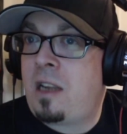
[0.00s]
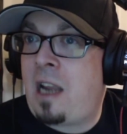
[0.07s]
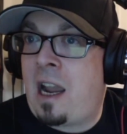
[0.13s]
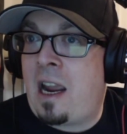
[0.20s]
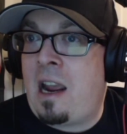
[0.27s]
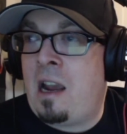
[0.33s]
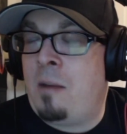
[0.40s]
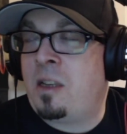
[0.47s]

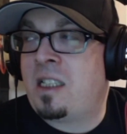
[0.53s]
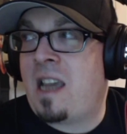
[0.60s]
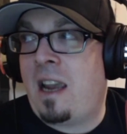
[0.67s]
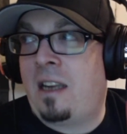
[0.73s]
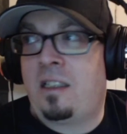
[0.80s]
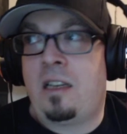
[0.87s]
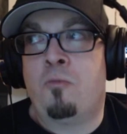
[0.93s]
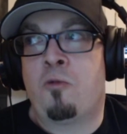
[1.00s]
am a
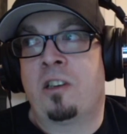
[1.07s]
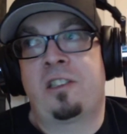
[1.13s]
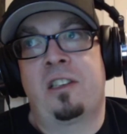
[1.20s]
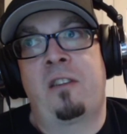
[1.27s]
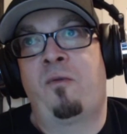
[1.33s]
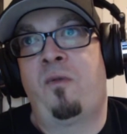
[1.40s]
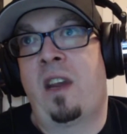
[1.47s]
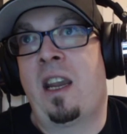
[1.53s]
tag team
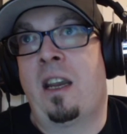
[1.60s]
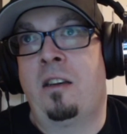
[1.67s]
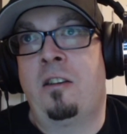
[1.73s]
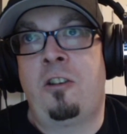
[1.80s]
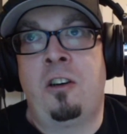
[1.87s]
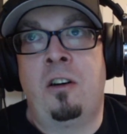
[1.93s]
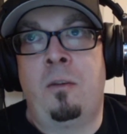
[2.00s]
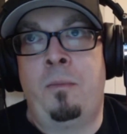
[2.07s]
wrestling fan.
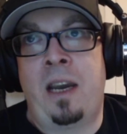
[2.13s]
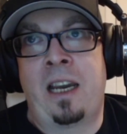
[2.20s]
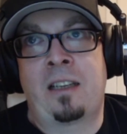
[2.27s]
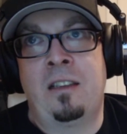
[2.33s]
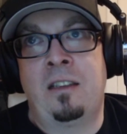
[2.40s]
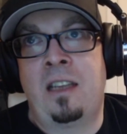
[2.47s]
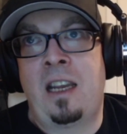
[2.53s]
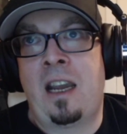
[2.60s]
Back
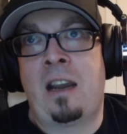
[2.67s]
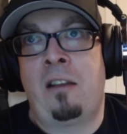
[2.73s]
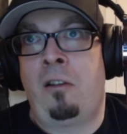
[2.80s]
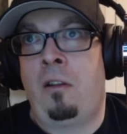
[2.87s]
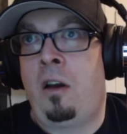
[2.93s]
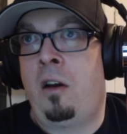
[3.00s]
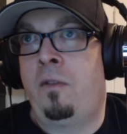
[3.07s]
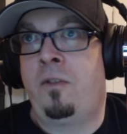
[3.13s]
in the day, I
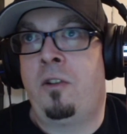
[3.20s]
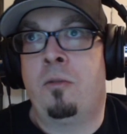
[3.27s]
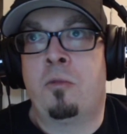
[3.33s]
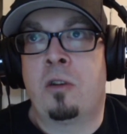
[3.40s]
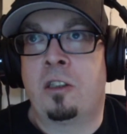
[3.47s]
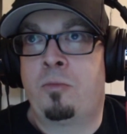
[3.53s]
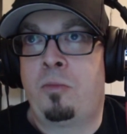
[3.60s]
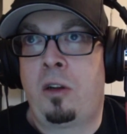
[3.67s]
loved the
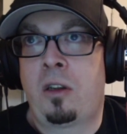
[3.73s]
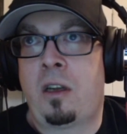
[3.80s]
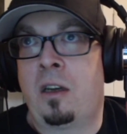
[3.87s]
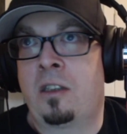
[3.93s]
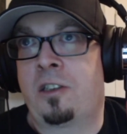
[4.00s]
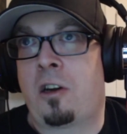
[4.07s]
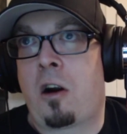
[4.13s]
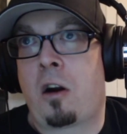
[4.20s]
British
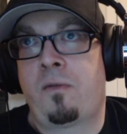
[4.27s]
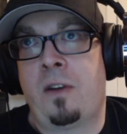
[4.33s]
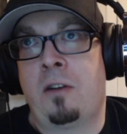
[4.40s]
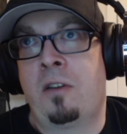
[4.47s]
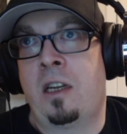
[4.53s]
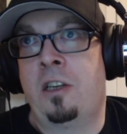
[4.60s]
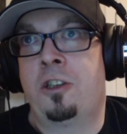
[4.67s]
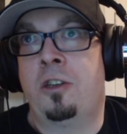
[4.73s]
Bulldogs, the Hart
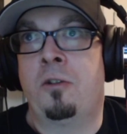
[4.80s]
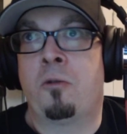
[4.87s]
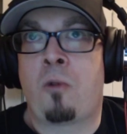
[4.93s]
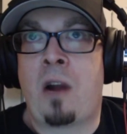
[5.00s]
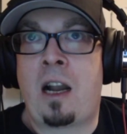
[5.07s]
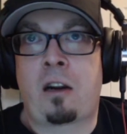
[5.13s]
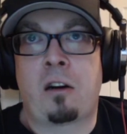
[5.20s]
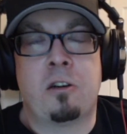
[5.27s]
Foundation, the
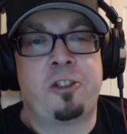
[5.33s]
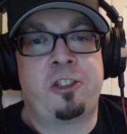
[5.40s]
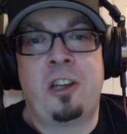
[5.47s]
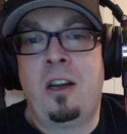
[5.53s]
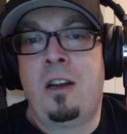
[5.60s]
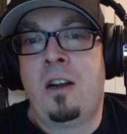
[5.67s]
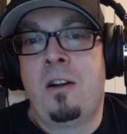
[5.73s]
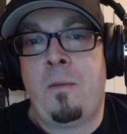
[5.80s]
Rockers,
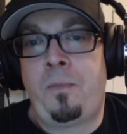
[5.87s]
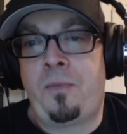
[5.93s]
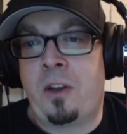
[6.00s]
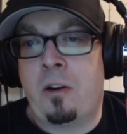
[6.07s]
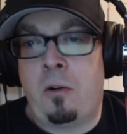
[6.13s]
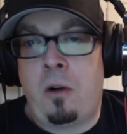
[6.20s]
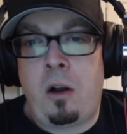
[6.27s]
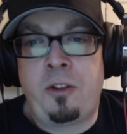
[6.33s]

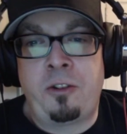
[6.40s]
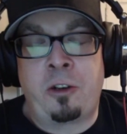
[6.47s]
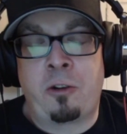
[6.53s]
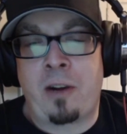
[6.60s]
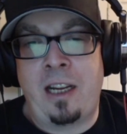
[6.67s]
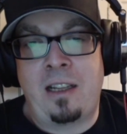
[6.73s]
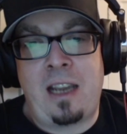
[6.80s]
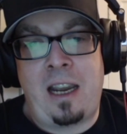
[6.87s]
all the
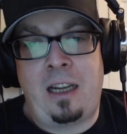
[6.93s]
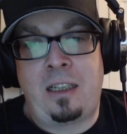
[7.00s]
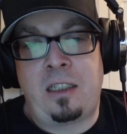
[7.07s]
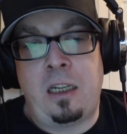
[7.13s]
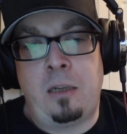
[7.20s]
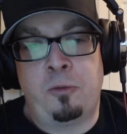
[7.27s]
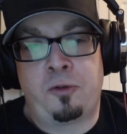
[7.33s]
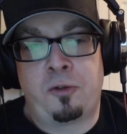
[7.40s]
great tag
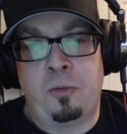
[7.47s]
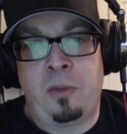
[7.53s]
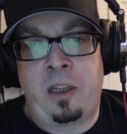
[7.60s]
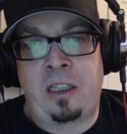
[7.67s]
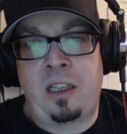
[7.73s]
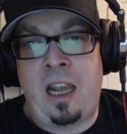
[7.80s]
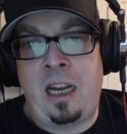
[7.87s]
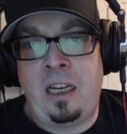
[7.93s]
teams from
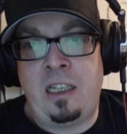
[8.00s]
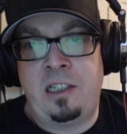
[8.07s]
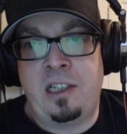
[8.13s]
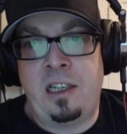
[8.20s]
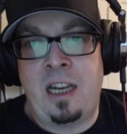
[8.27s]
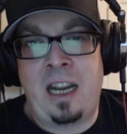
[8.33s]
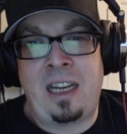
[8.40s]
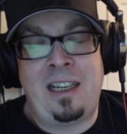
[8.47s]
like the 80s
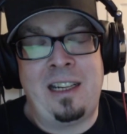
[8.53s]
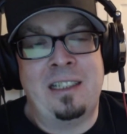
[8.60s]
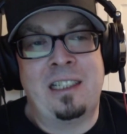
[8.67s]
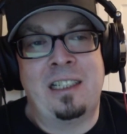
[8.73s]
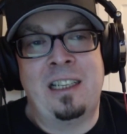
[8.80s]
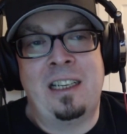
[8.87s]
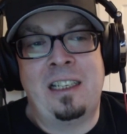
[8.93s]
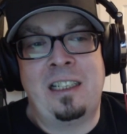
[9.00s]
and 90s.
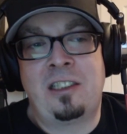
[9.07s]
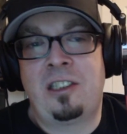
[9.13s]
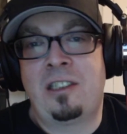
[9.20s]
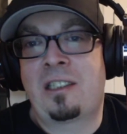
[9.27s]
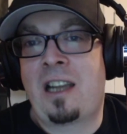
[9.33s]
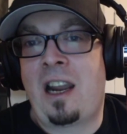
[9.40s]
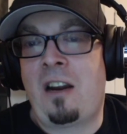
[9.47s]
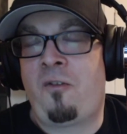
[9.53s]
And then it
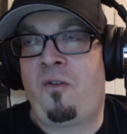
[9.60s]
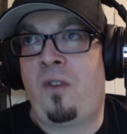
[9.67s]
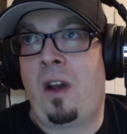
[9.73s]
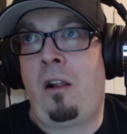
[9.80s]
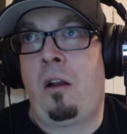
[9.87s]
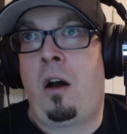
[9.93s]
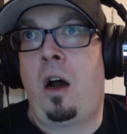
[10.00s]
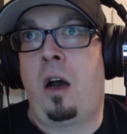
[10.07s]
just kind of
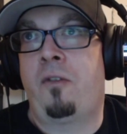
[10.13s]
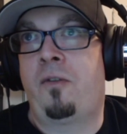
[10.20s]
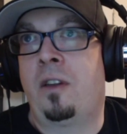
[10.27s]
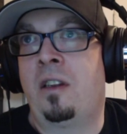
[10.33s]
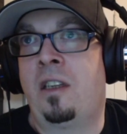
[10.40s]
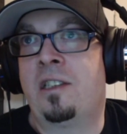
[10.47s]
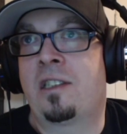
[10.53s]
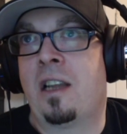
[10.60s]
fell off, at
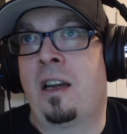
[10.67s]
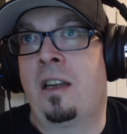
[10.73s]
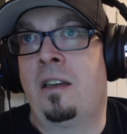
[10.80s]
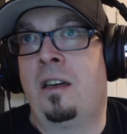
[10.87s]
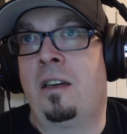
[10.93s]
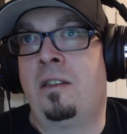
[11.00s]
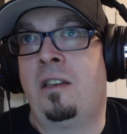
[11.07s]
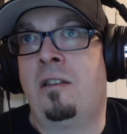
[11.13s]
least on,
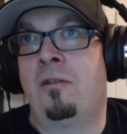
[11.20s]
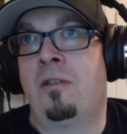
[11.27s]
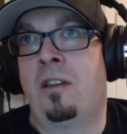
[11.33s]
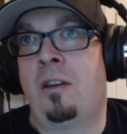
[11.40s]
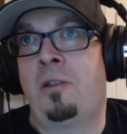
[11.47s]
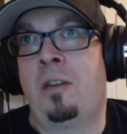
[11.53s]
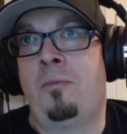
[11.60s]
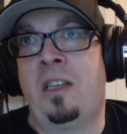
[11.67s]
the
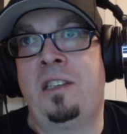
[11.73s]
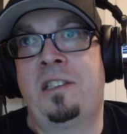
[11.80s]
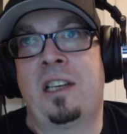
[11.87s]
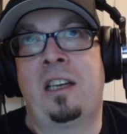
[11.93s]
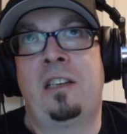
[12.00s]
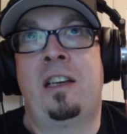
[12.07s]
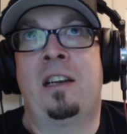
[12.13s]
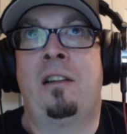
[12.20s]
WWE
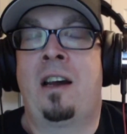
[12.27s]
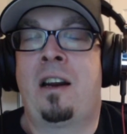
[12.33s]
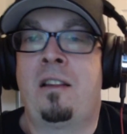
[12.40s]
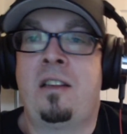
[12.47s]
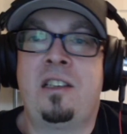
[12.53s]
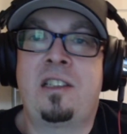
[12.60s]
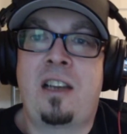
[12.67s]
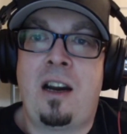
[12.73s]
side. You had a lot of
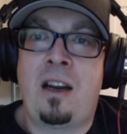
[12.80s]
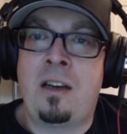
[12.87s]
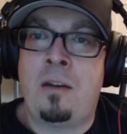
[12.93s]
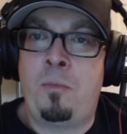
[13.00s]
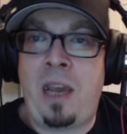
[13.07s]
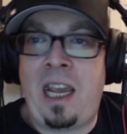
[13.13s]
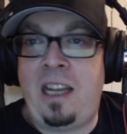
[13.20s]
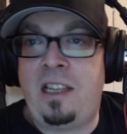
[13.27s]
these cut
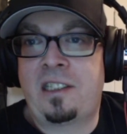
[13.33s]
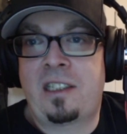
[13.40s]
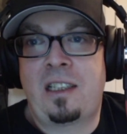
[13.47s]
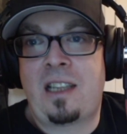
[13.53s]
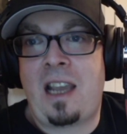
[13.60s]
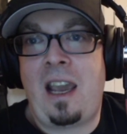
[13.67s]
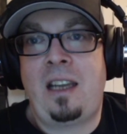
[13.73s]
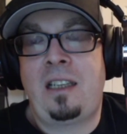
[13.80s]
and paste
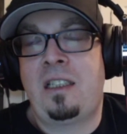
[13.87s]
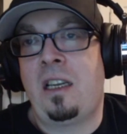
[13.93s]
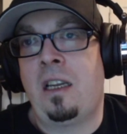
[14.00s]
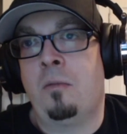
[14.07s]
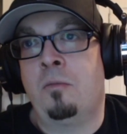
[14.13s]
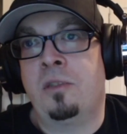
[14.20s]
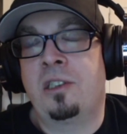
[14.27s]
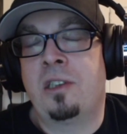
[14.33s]
tag
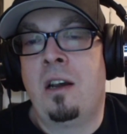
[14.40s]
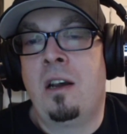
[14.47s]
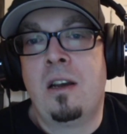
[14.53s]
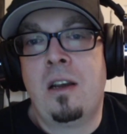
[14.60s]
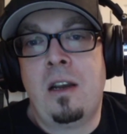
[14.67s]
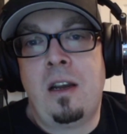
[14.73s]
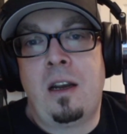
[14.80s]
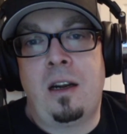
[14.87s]
teams
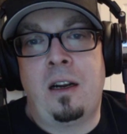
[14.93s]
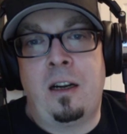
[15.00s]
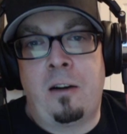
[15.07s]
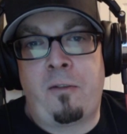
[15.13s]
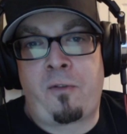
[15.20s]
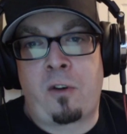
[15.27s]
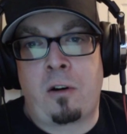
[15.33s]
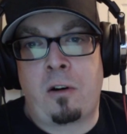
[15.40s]

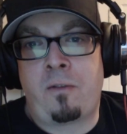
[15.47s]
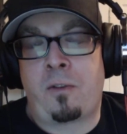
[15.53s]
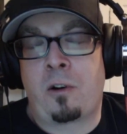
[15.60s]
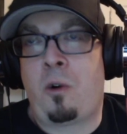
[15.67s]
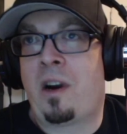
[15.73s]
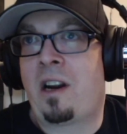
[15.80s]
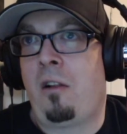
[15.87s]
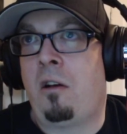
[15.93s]
for
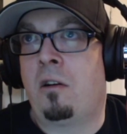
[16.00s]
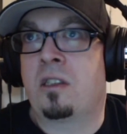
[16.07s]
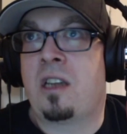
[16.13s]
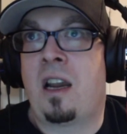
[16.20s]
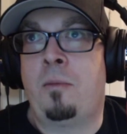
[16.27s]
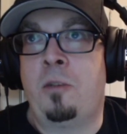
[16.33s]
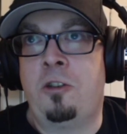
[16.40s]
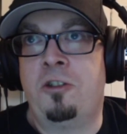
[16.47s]
quite a long
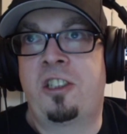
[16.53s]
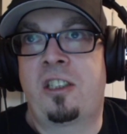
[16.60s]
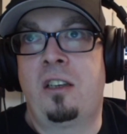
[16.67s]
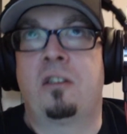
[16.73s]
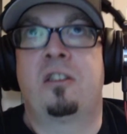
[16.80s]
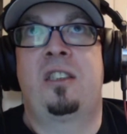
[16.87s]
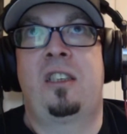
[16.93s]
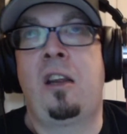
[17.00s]
time. And you
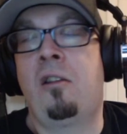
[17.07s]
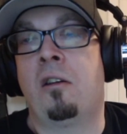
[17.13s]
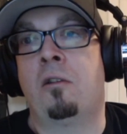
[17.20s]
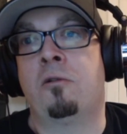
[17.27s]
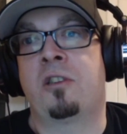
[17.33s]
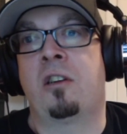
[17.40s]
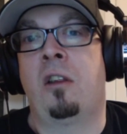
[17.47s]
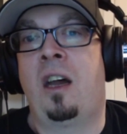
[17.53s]
still see
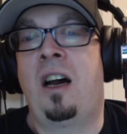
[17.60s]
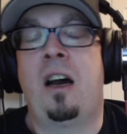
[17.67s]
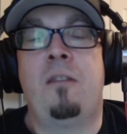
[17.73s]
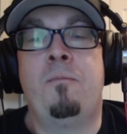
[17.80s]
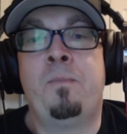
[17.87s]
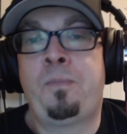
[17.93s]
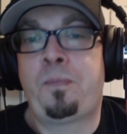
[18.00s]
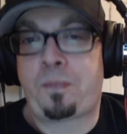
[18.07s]
those a
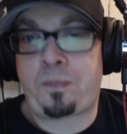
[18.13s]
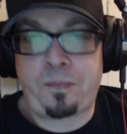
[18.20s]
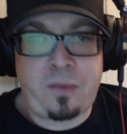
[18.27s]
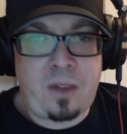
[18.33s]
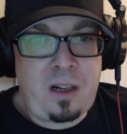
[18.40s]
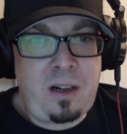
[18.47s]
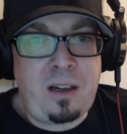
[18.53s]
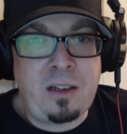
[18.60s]
lot.
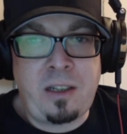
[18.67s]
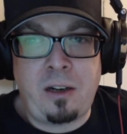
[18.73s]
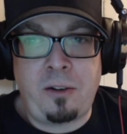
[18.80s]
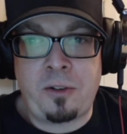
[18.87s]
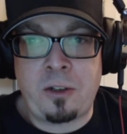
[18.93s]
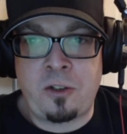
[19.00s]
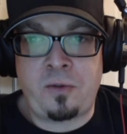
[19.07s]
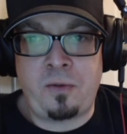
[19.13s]

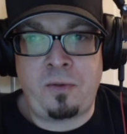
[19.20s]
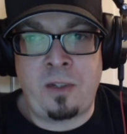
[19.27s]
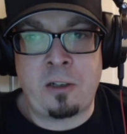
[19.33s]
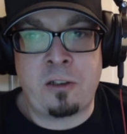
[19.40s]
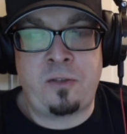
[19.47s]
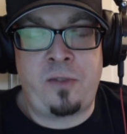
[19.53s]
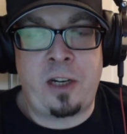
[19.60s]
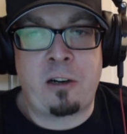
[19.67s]

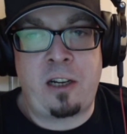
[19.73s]
There's very